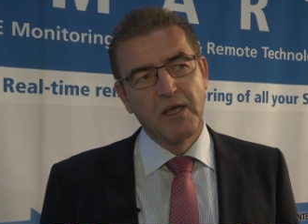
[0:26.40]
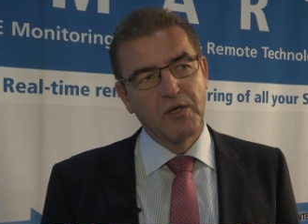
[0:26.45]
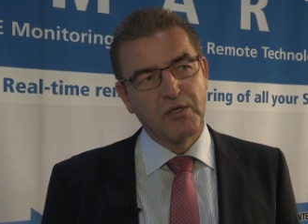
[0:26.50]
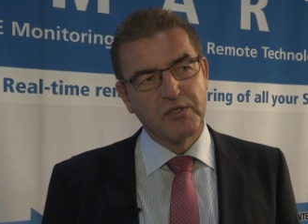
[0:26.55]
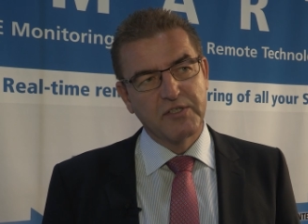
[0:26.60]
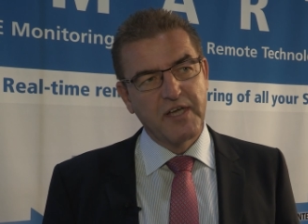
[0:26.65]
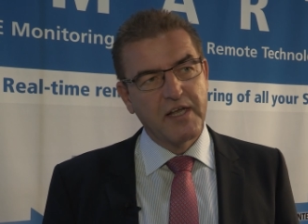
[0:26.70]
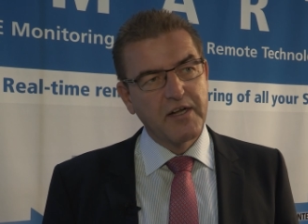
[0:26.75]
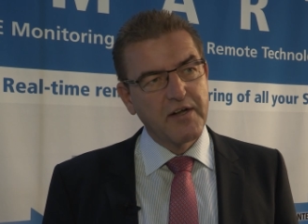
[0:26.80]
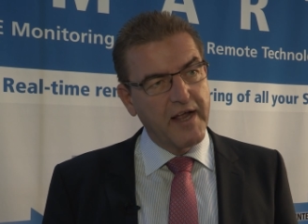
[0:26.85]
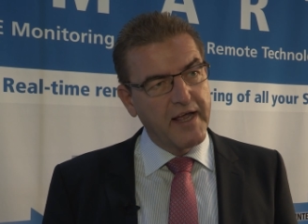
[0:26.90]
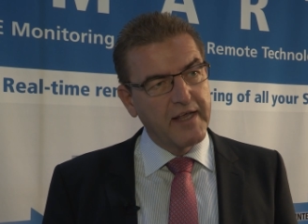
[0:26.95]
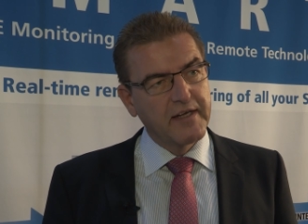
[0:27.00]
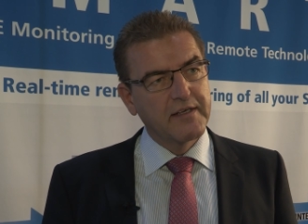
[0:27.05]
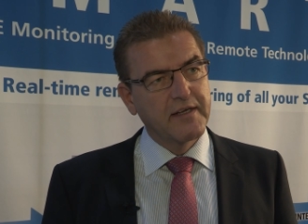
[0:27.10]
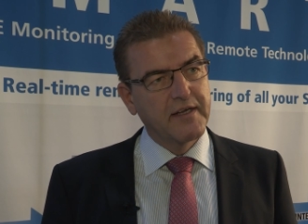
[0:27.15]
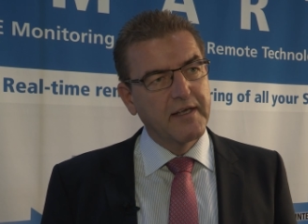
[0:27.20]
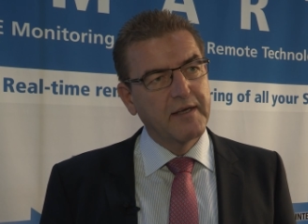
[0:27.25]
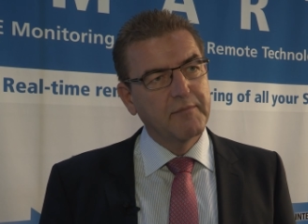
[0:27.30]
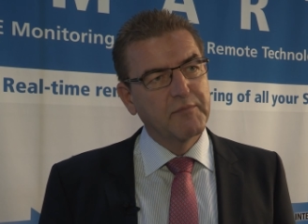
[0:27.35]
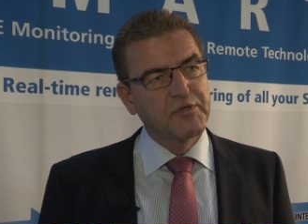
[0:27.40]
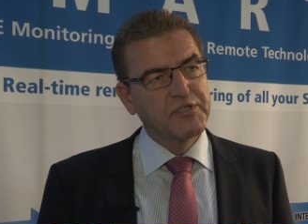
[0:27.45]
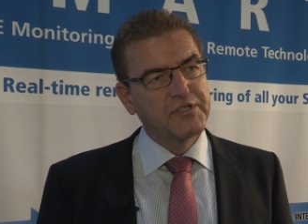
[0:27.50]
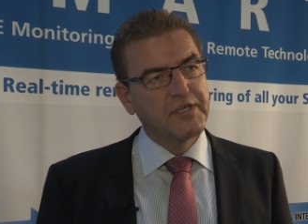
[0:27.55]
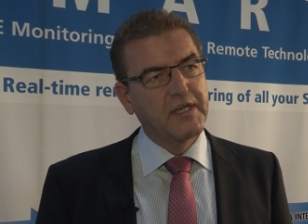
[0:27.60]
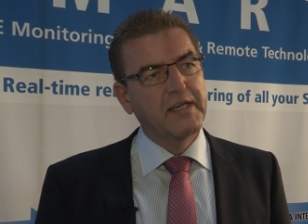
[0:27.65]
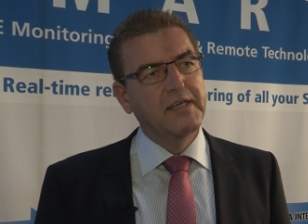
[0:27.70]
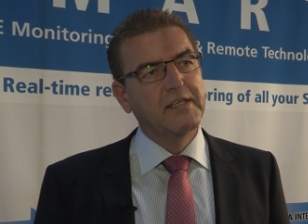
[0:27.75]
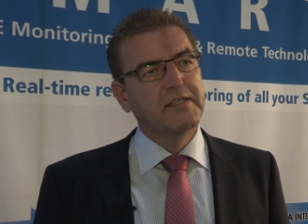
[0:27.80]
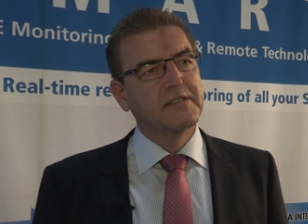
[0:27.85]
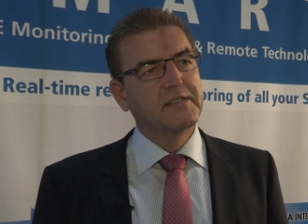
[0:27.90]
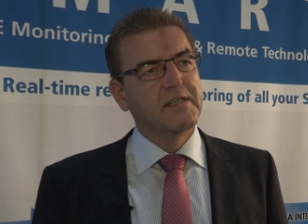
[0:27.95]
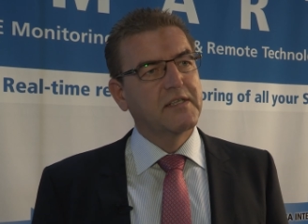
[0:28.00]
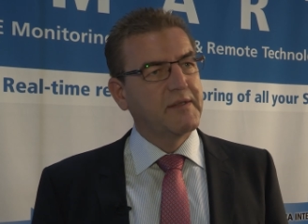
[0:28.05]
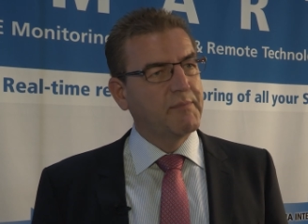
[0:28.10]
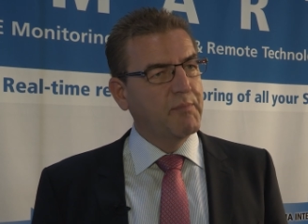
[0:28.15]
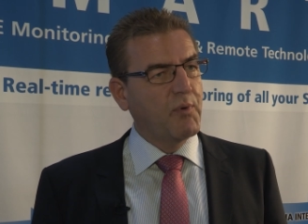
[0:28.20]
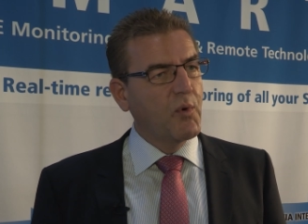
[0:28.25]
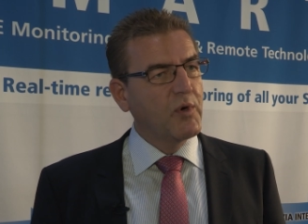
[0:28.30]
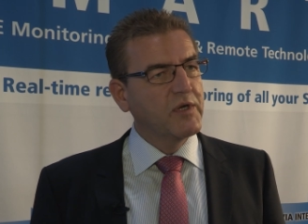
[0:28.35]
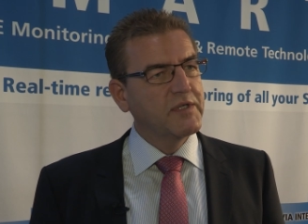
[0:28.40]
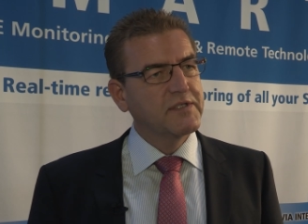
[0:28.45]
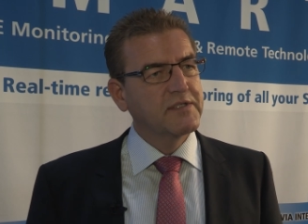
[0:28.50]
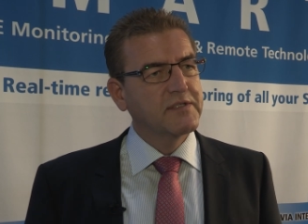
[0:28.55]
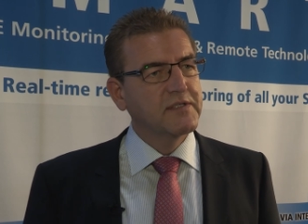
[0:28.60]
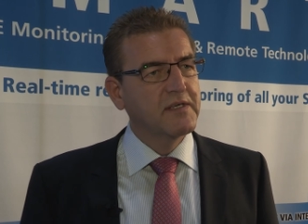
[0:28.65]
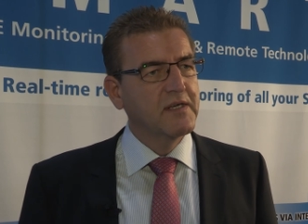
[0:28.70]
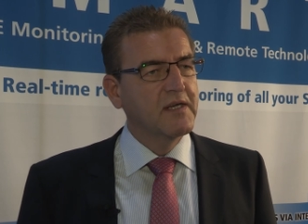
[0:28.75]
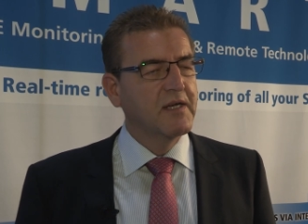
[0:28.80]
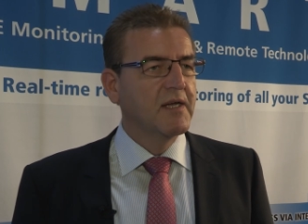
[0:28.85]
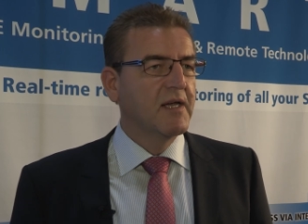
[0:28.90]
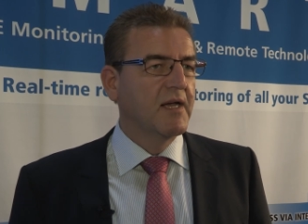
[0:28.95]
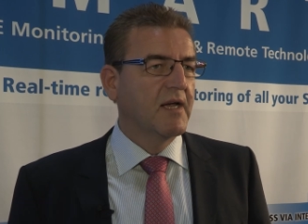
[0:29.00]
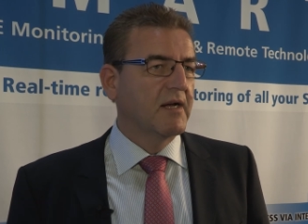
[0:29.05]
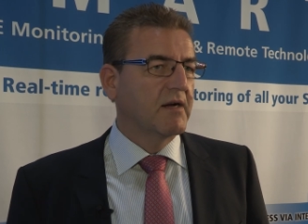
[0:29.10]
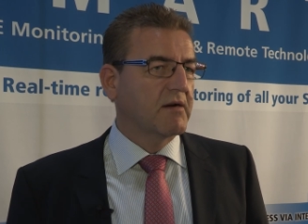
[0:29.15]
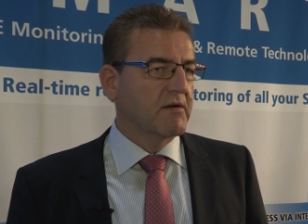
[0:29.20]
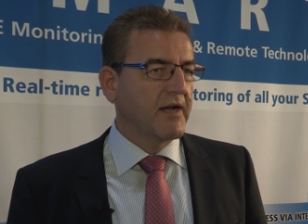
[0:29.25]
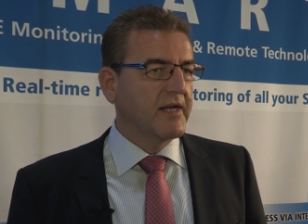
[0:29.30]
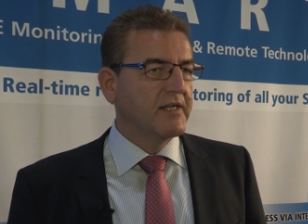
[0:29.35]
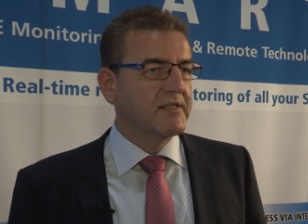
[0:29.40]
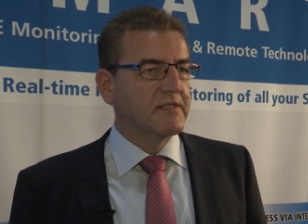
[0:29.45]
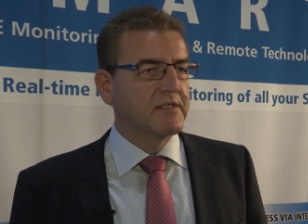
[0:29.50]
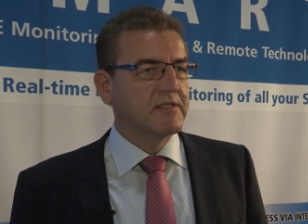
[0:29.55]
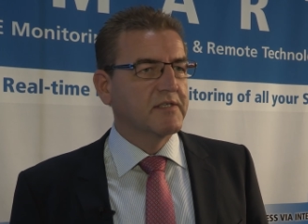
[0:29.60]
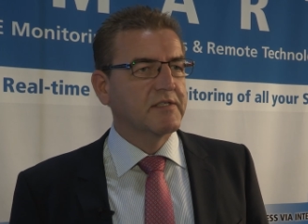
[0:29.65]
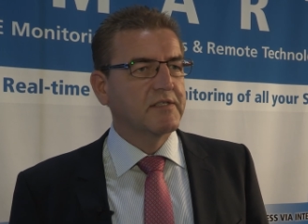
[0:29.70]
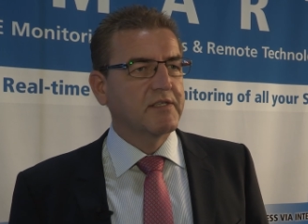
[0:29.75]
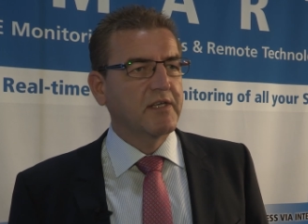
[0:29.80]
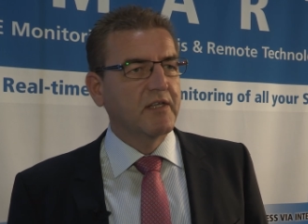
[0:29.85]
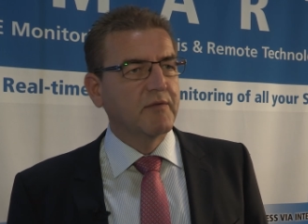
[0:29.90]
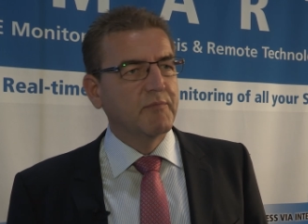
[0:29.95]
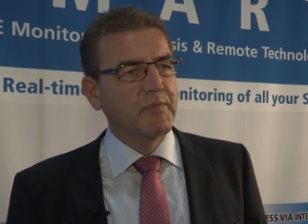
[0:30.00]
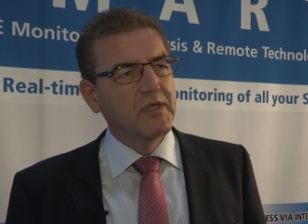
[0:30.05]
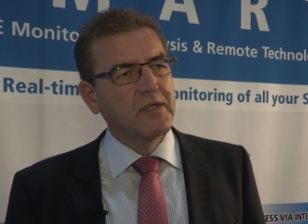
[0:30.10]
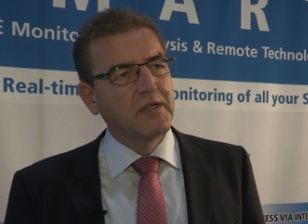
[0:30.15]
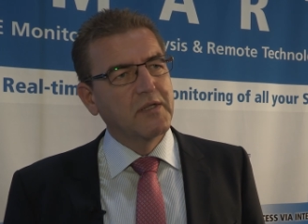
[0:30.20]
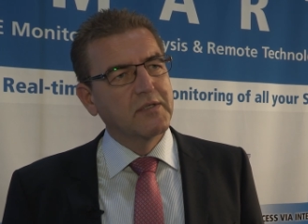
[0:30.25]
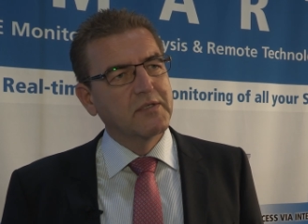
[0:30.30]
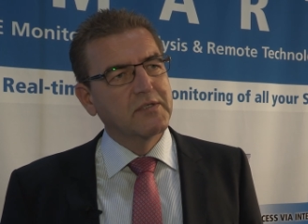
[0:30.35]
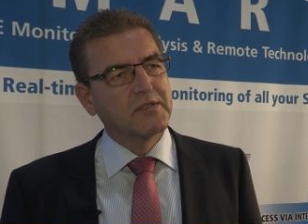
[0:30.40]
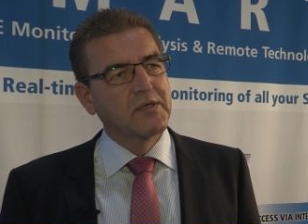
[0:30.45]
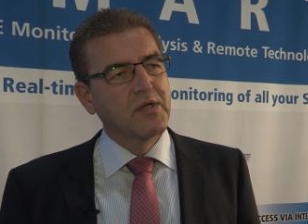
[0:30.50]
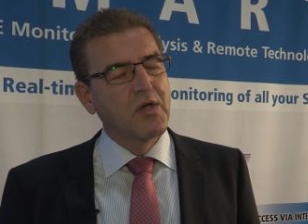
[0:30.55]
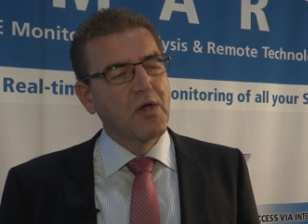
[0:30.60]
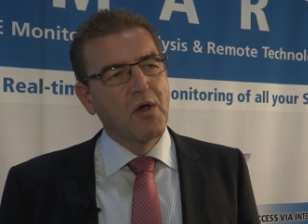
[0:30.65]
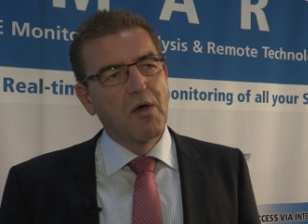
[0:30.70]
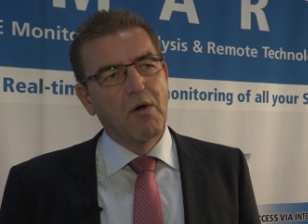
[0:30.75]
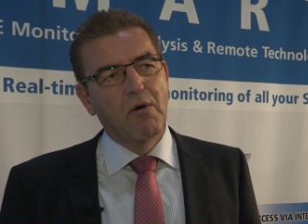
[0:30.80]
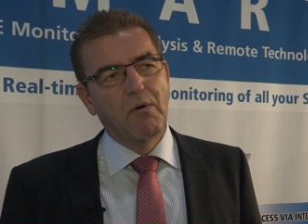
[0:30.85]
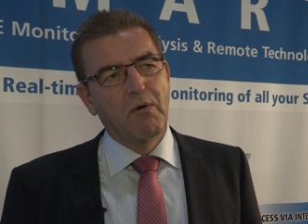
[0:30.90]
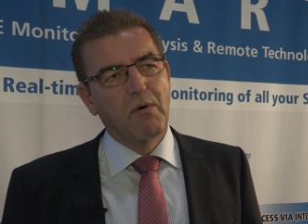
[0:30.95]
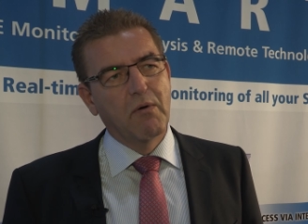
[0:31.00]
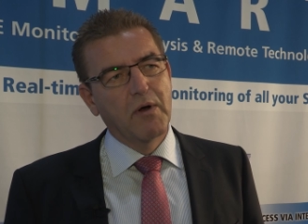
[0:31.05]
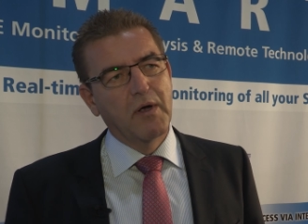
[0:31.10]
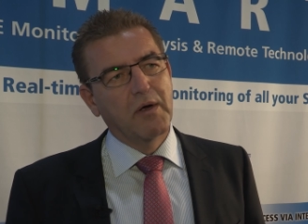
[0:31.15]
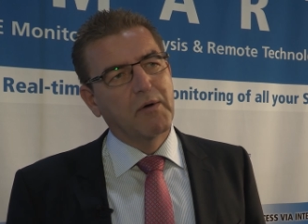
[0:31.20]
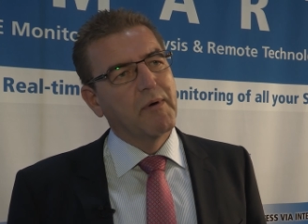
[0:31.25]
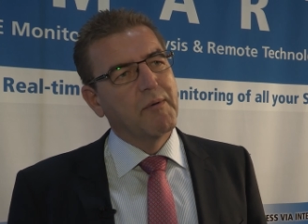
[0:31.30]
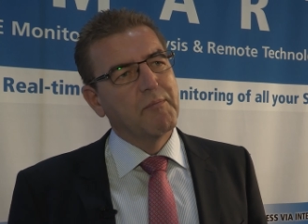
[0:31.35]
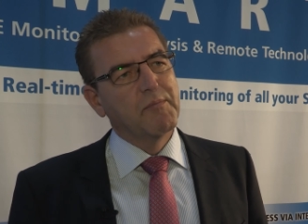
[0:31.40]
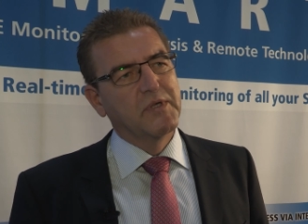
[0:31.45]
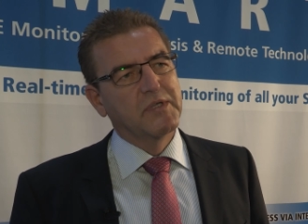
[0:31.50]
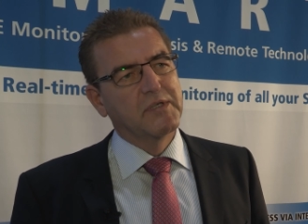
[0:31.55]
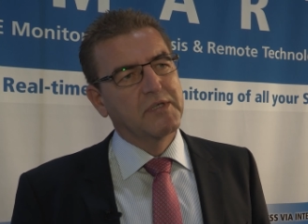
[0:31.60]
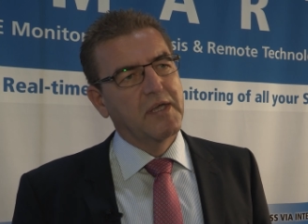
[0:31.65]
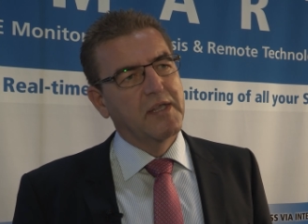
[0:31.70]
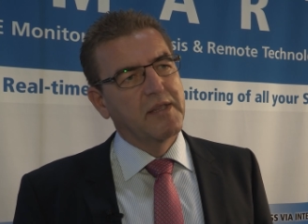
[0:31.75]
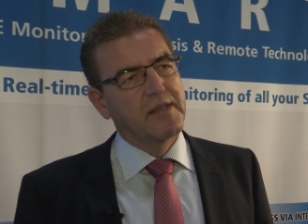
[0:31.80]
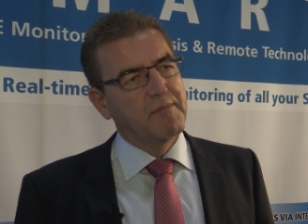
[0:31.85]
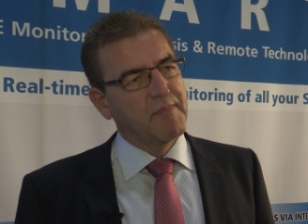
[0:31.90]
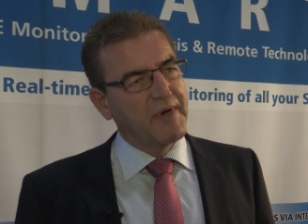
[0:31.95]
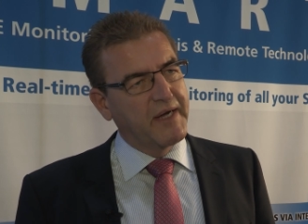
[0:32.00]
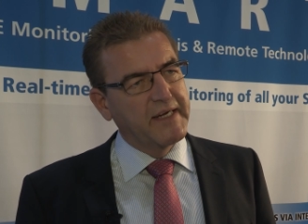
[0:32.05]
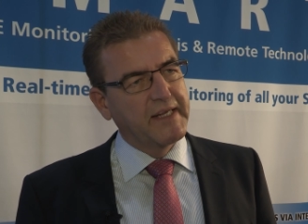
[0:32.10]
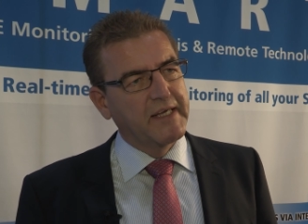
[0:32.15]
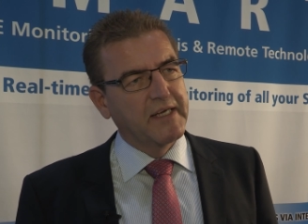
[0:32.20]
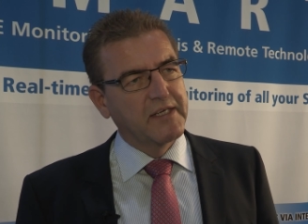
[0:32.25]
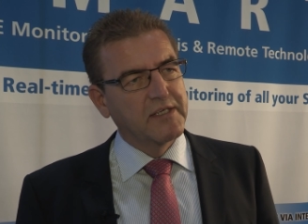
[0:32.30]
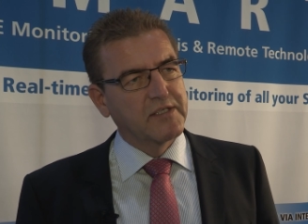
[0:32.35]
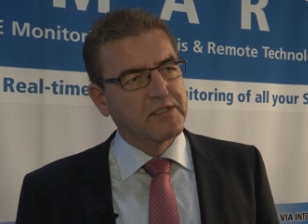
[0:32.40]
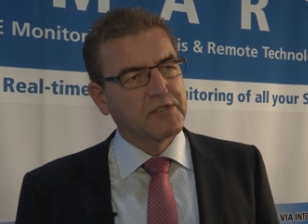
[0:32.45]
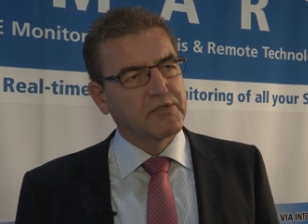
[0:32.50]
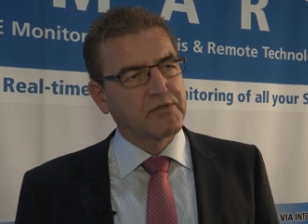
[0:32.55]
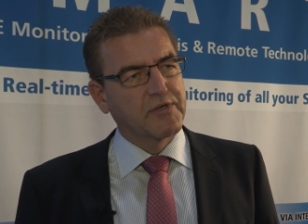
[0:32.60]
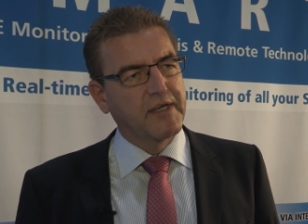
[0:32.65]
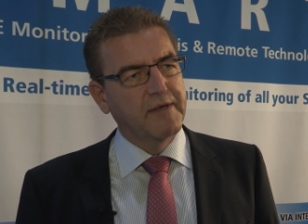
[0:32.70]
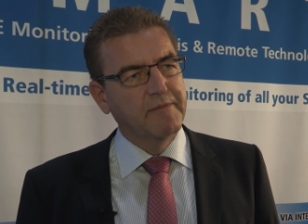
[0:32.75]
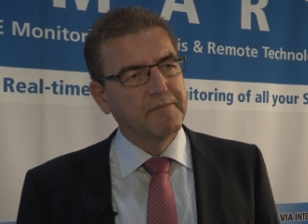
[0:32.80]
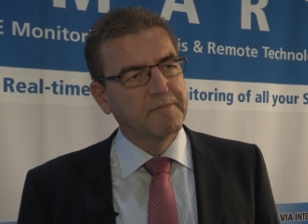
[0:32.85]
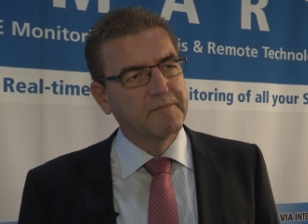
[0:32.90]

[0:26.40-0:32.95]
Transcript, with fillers: container handling machines in the ports, cranes in the steel mills, or equipment in the mining industry.